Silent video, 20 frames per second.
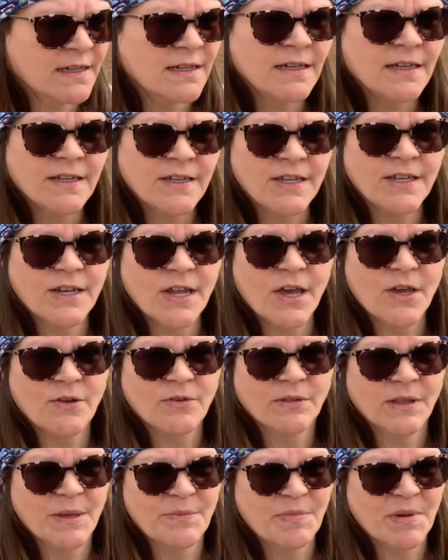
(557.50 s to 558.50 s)
you know,
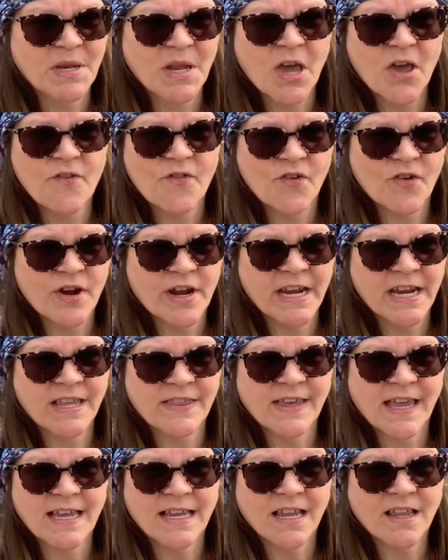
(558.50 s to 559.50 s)
limping over or
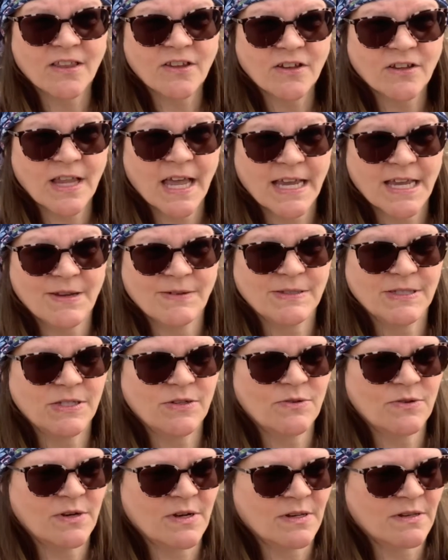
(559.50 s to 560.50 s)
anything, and it looked like it was
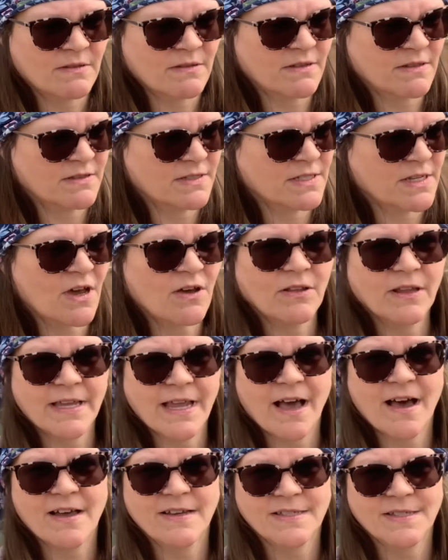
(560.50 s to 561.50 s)
doing
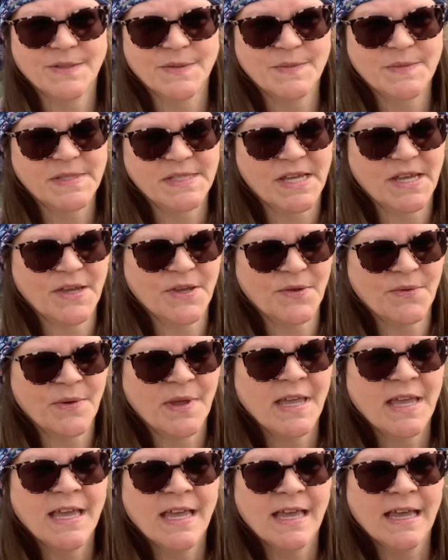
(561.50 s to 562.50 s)
totally awesome. So
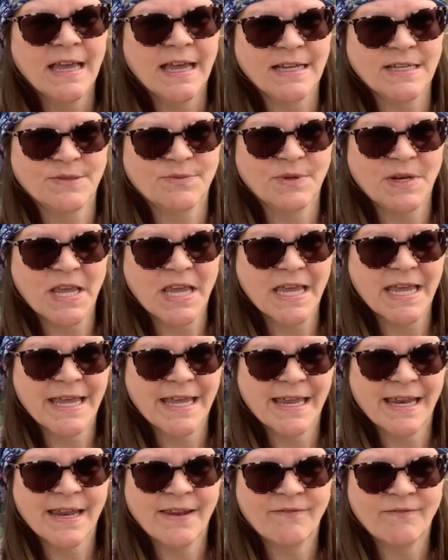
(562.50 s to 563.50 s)
I just went
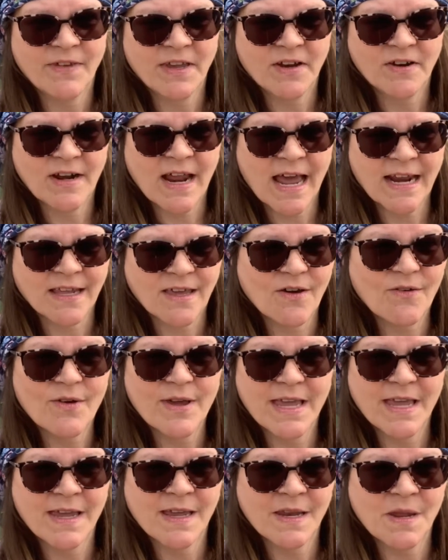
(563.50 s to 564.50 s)
ahead and figured I'd go
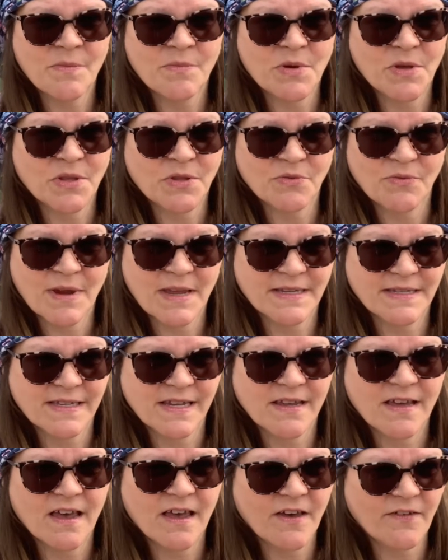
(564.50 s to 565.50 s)
ahead and put the rest
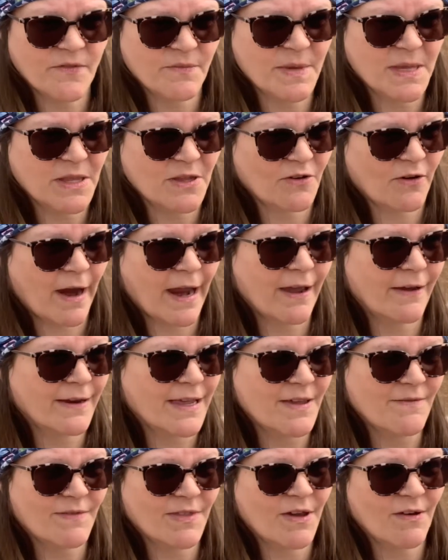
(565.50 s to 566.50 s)
of them in the ground,
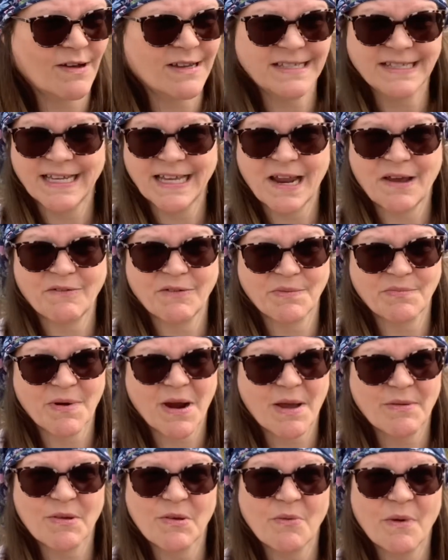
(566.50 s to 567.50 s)
even though I said I would
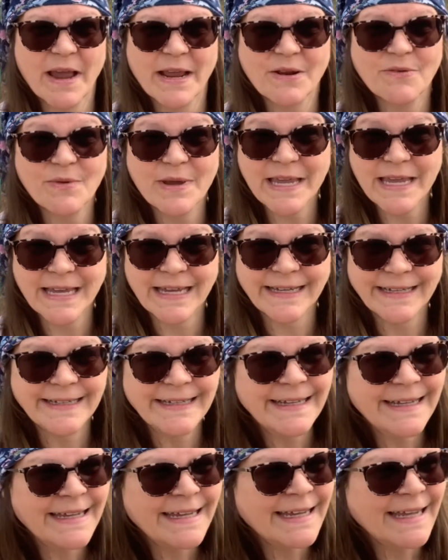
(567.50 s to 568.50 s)
probably wait a week
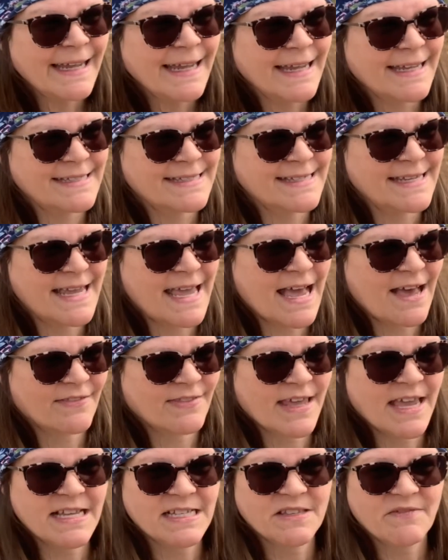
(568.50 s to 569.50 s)
and see how
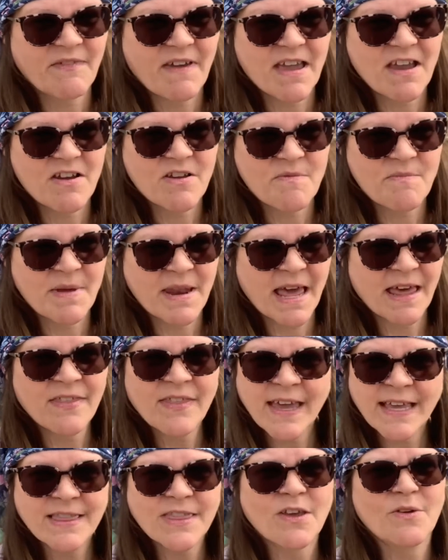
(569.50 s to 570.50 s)
things fared, but I
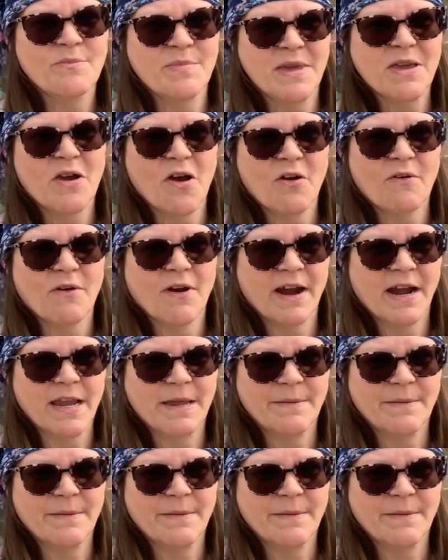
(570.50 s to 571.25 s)
think they'll be all right.